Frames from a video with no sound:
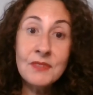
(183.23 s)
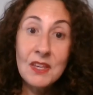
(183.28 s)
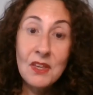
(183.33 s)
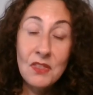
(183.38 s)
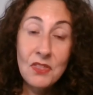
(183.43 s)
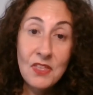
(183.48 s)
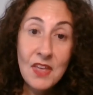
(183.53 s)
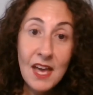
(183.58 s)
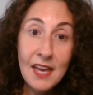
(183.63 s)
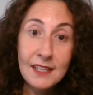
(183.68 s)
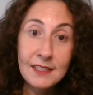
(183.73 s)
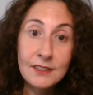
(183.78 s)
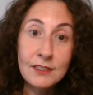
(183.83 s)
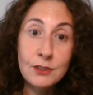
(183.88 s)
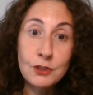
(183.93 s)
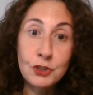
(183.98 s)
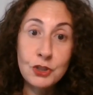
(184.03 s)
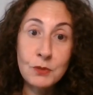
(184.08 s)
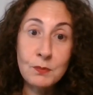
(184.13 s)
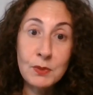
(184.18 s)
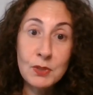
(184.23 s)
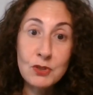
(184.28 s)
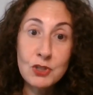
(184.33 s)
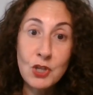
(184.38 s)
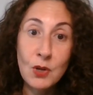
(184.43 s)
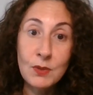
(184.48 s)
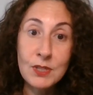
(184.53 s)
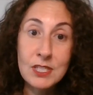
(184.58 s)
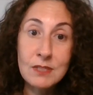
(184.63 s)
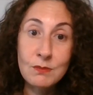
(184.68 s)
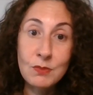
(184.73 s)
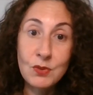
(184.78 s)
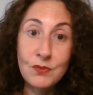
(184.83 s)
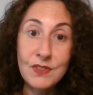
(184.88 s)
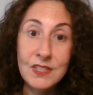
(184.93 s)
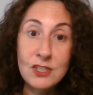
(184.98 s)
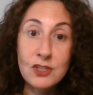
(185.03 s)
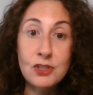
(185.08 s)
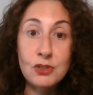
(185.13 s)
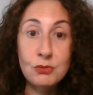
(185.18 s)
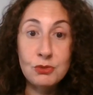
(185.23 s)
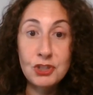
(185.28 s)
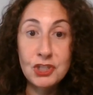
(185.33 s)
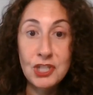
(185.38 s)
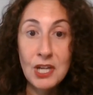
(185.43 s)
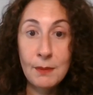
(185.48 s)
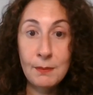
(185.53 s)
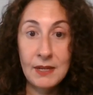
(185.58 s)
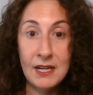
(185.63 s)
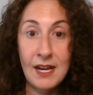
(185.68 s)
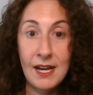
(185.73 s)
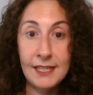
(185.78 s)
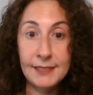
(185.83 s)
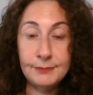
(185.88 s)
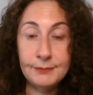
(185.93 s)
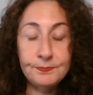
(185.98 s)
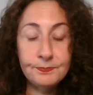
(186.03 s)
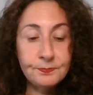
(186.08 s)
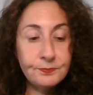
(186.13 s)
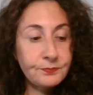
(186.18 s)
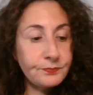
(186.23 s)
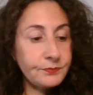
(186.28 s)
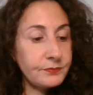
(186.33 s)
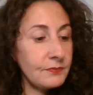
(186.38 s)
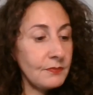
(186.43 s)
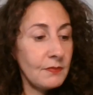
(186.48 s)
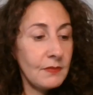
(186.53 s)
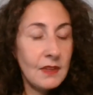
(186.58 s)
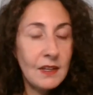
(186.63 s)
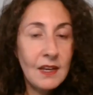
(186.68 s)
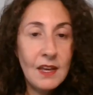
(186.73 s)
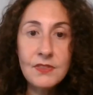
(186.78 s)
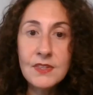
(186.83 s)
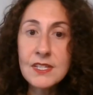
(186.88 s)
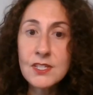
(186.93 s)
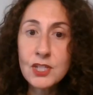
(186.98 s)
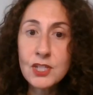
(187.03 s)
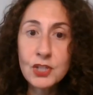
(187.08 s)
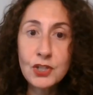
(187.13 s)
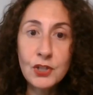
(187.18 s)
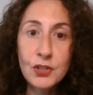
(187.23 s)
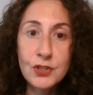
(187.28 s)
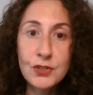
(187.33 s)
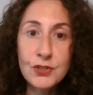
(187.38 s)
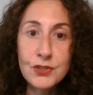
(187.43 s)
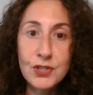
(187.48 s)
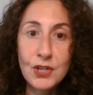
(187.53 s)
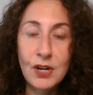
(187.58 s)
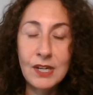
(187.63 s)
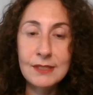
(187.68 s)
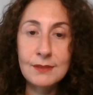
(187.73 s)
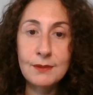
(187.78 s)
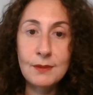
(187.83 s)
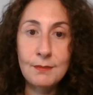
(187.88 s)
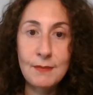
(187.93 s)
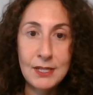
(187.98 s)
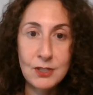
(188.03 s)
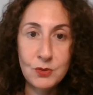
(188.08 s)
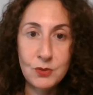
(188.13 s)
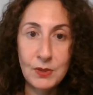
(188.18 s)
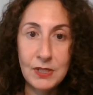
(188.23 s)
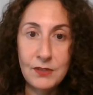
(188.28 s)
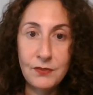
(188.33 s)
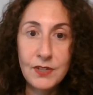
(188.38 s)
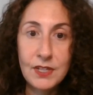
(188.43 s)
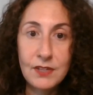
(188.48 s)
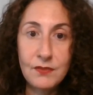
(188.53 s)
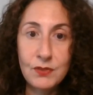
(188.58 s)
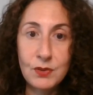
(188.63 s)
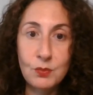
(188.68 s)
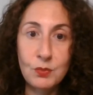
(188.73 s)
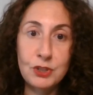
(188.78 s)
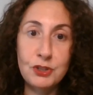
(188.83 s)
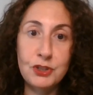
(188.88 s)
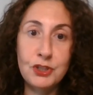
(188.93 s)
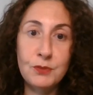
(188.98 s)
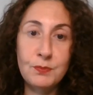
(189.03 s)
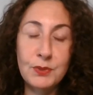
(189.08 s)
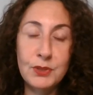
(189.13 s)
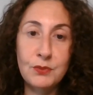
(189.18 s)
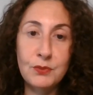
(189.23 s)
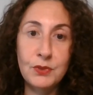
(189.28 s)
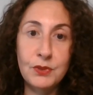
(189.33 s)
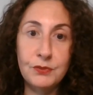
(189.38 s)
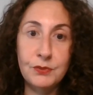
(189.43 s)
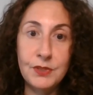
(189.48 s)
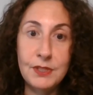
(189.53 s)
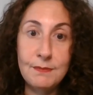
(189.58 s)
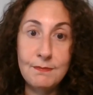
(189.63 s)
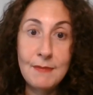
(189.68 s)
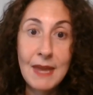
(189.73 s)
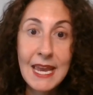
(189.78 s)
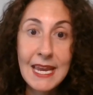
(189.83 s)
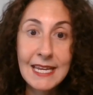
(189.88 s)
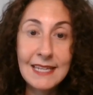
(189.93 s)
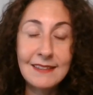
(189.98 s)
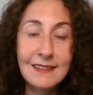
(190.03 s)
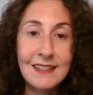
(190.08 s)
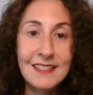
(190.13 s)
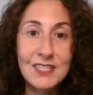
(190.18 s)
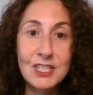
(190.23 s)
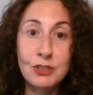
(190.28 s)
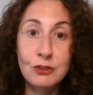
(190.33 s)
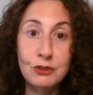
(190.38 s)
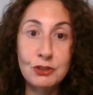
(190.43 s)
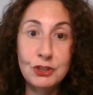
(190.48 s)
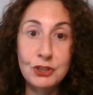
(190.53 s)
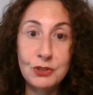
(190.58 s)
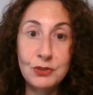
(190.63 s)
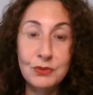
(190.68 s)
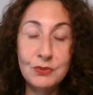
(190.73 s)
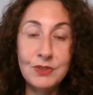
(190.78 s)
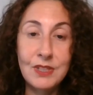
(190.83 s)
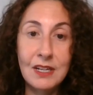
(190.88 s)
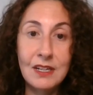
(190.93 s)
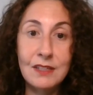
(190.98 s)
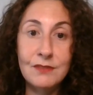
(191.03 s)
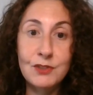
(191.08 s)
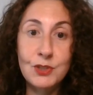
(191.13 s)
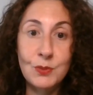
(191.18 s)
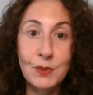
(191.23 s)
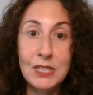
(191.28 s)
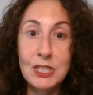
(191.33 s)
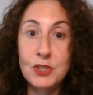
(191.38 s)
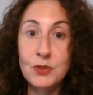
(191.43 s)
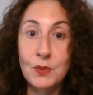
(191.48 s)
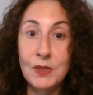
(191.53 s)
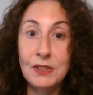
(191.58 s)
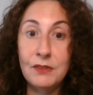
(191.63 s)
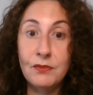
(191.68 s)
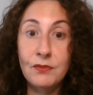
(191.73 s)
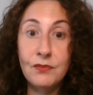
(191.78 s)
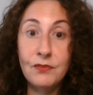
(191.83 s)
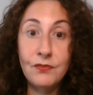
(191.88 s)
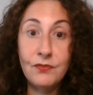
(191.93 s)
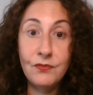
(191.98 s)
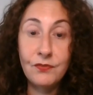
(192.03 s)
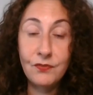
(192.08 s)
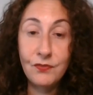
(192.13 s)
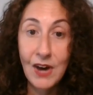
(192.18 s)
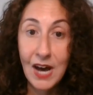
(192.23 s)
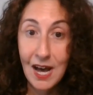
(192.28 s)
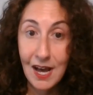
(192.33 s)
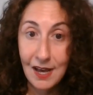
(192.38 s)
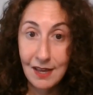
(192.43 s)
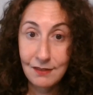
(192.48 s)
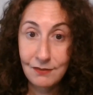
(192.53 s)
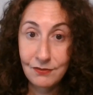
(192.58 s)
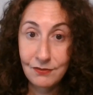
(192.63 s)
Then Jupiter is going to move into Gemini. And this occurs on May twenty-fifth, where Jupiter will remain until June of twenty twenty-five.